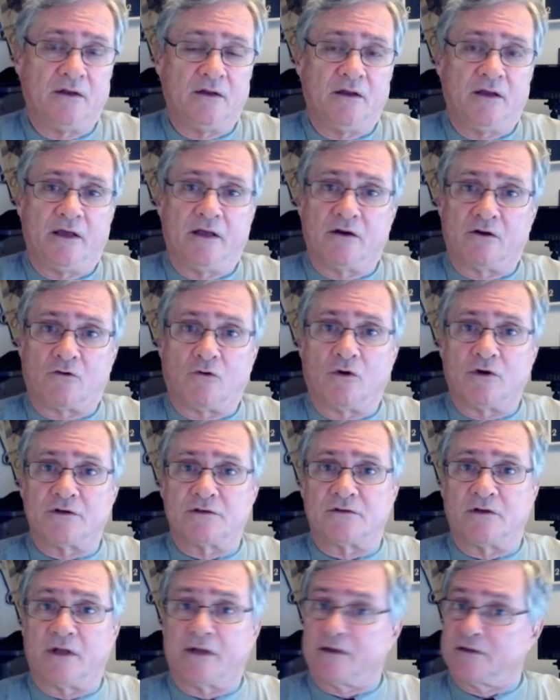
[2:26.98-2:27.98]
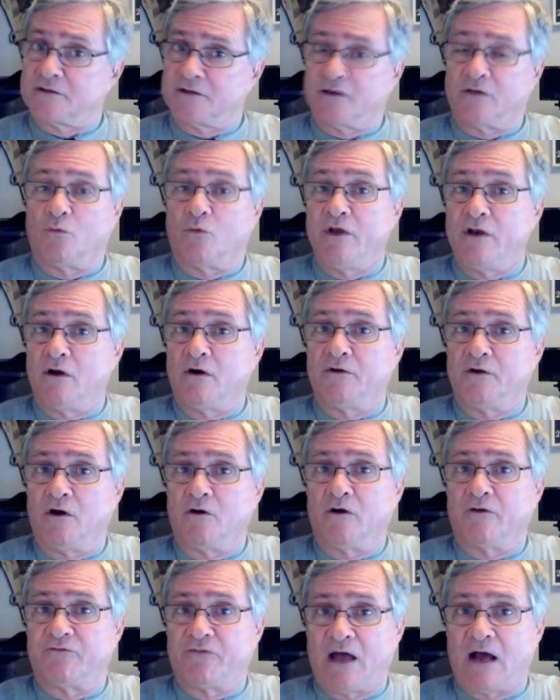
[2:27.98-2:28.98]
And of course, like I said, we don't
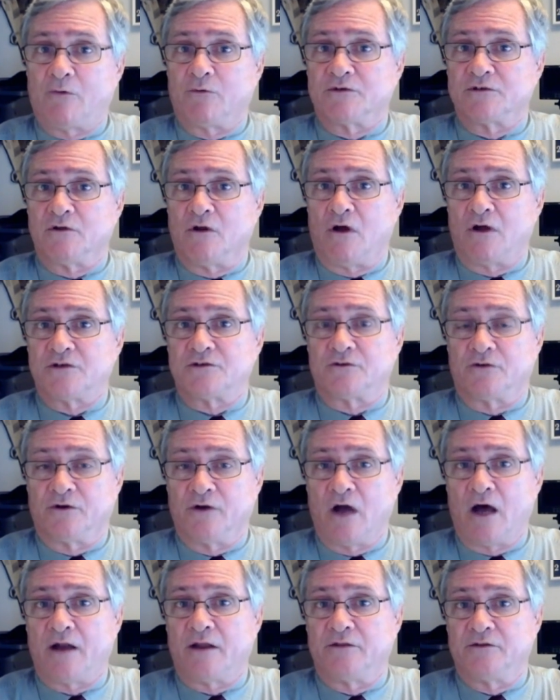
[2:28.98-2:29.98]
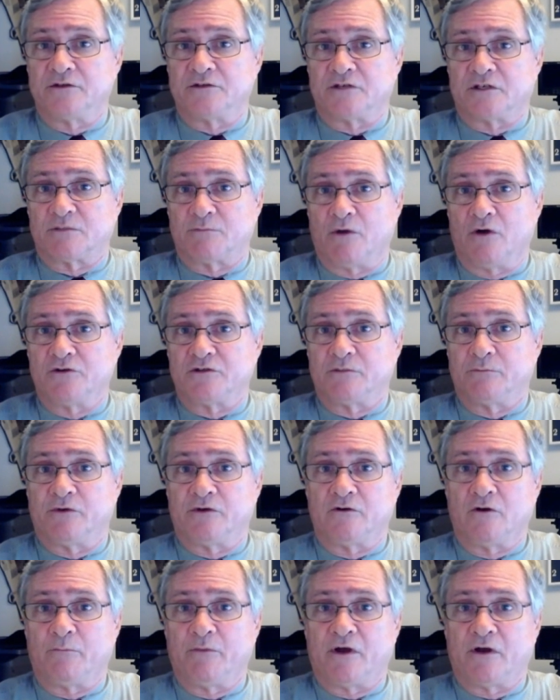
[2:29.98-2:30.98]
know if that was lost or not in this explosion,
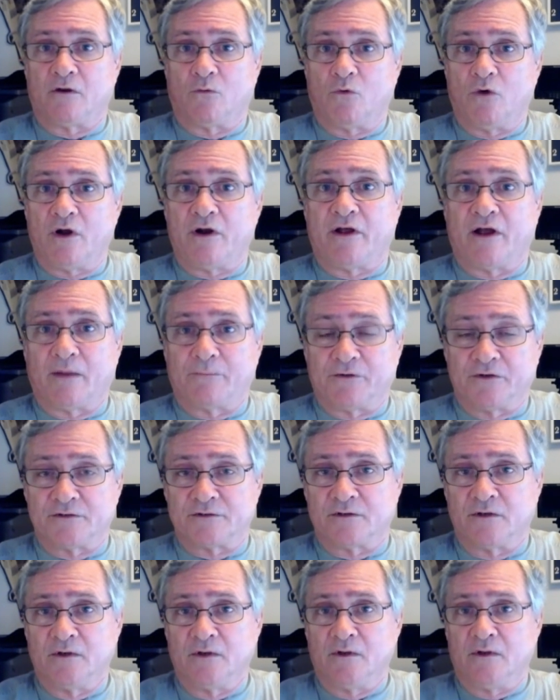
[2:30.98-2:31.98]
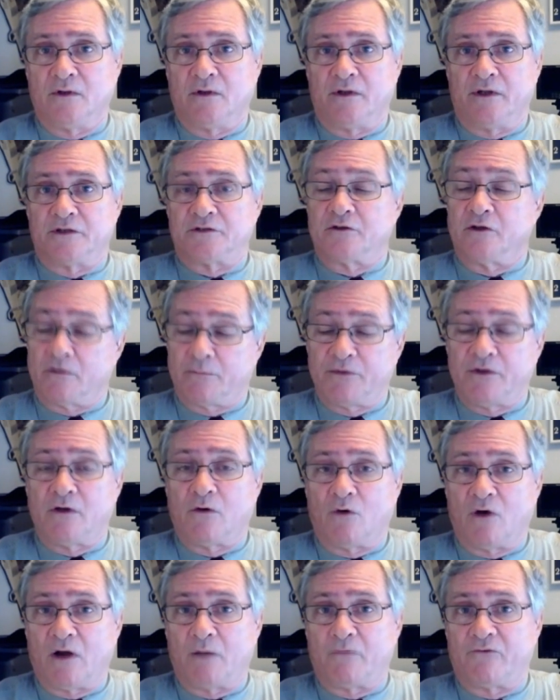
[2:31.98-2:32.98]
but no matter what happens, it's going to be a
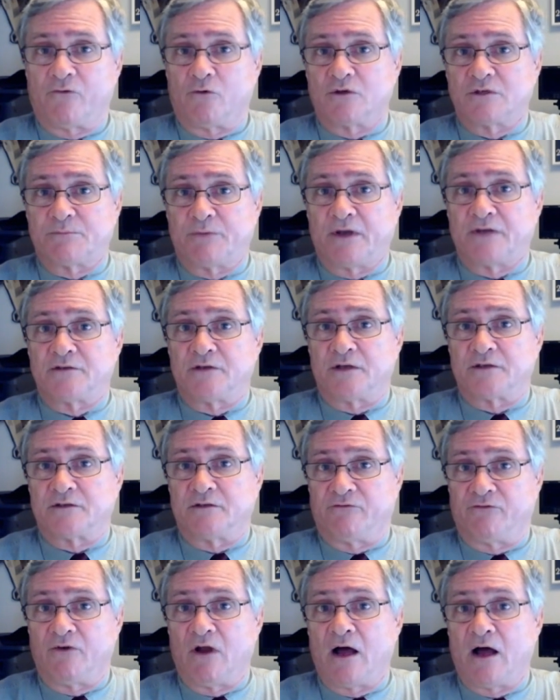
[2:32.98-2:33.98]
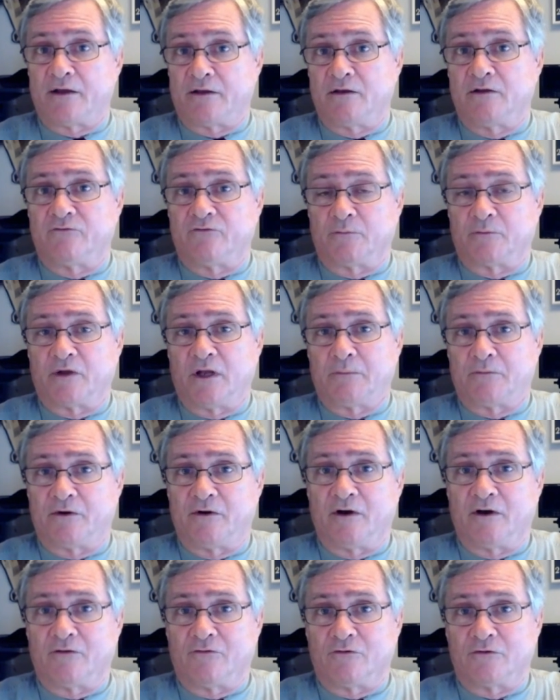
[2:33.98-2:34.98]
while before SpaceX can fly again from Cape Canaveral.